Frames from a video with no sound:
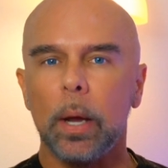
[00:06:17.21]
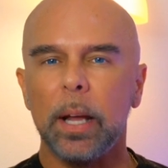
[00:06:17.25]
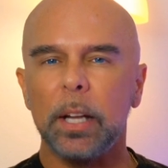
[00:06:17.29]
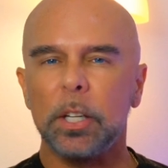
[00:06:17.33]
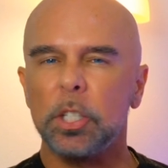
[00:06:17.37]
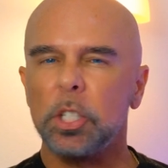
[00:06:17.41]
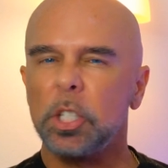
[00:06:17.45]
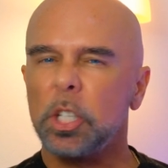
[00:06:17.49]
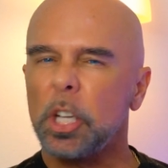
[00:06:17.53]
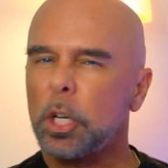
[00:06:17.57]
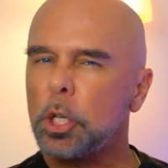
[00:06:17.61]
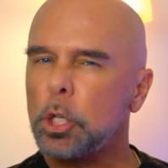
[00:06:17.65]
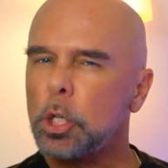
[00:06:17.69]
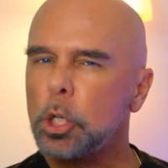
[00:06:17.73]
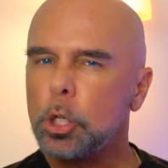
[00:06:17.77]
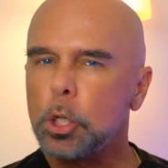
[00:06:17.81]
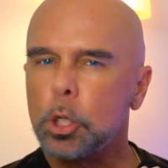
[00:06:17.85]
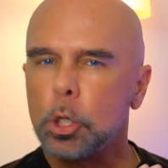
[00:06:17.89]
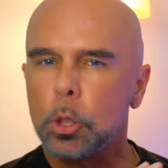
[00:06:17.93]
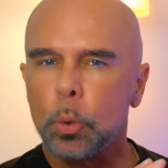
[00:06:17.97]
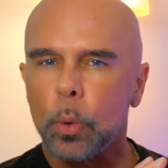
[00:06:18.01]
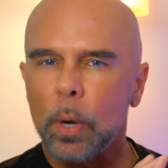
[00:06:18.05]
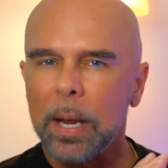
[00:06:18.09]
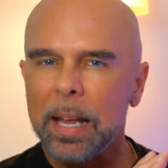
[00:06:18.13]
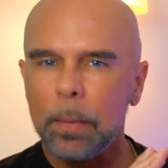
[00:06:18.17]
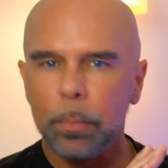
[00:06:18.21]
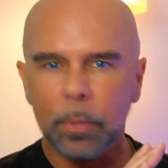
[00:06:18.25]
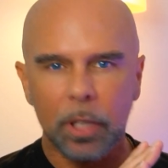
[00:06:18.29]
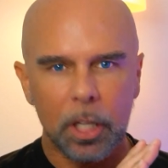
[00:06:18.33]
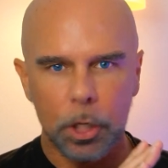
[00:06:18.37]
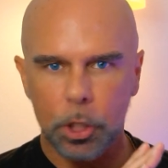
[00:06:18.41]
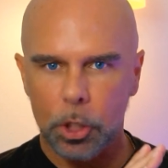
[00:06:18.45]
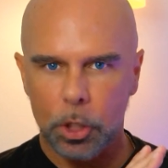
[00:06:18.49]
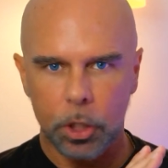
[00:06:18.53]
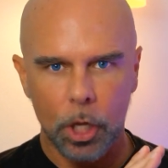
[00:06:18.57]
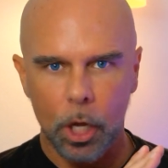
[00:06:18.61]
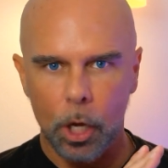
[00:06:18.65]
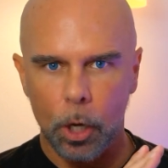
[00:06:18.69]
It's extremely
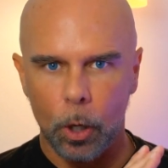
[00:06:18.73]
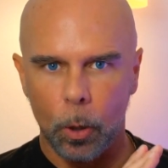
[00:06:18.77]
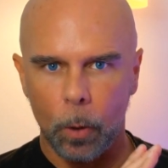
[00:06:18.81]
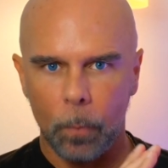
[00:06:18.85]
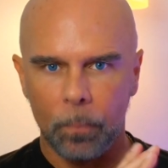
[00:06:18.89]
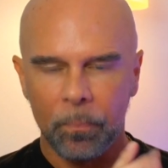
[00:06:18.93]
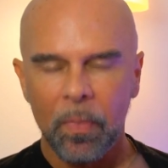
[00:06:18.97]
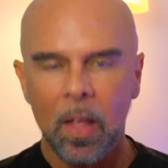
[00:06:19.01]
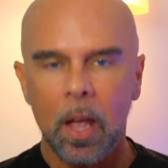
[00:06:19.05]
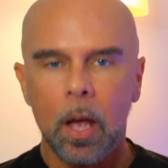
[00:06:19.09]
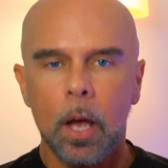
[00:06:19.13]
slow.